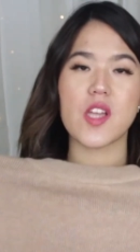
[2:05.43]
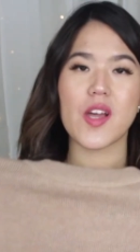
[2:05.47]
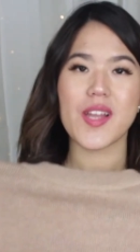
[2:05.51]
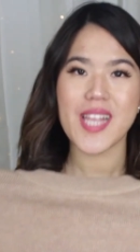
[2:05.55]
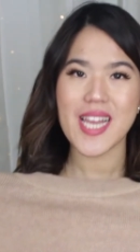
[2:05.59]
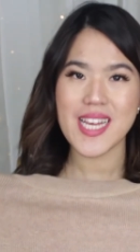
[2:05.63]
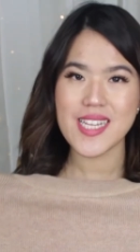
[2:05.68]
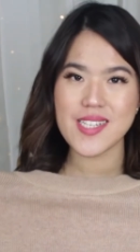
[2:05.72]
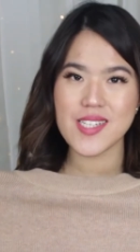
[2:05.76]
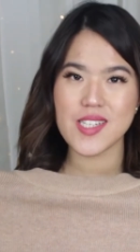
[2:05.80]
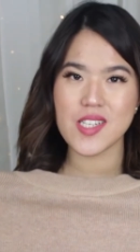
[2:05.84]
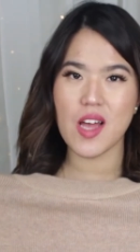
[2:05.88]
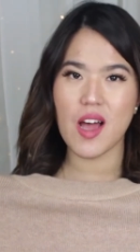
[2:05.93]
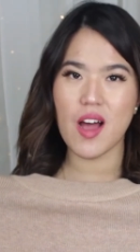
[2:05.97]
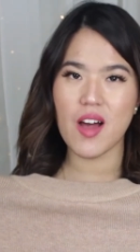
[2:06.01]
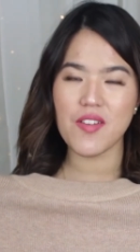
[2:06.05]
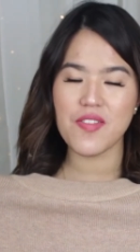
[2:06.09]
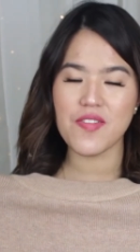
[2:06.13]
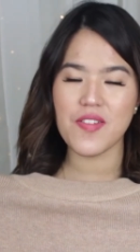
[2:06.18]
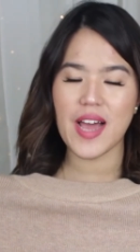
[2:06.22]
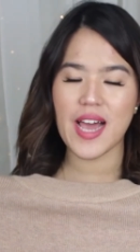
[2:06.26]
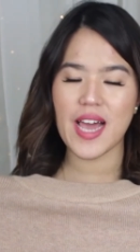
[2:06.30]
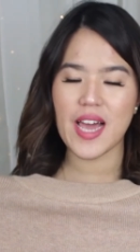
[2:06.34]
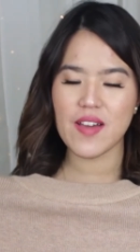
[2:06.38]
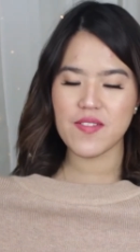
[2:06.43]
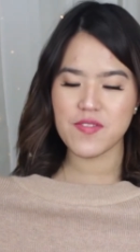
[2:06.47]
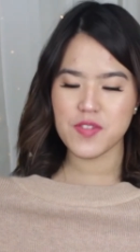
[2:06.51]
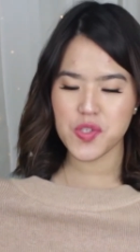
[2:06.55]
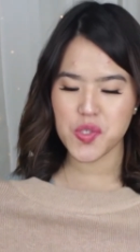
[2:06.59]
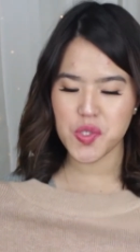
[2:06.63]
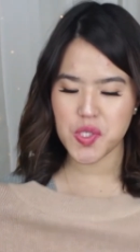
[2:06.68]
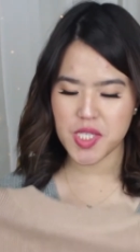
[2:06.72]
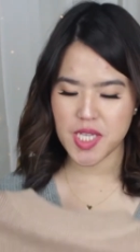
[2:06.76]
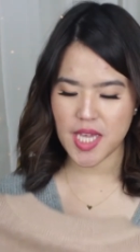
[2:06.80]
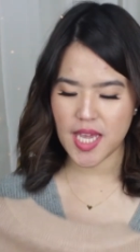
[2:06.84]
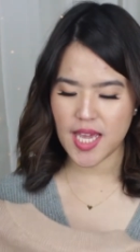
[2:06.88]
not as soft, I have
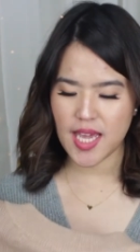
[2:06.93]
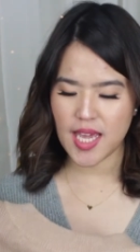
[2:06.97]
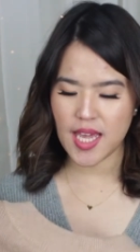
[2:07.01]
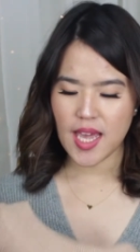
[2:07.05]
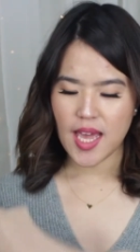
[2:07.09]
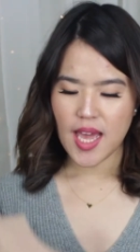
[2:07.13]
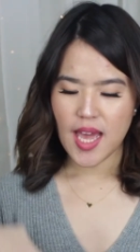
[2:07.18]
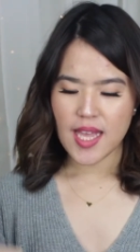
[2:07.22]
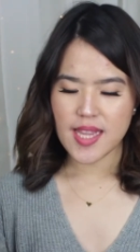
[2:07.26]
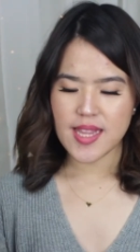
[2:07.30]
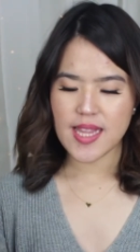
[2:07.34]
to say.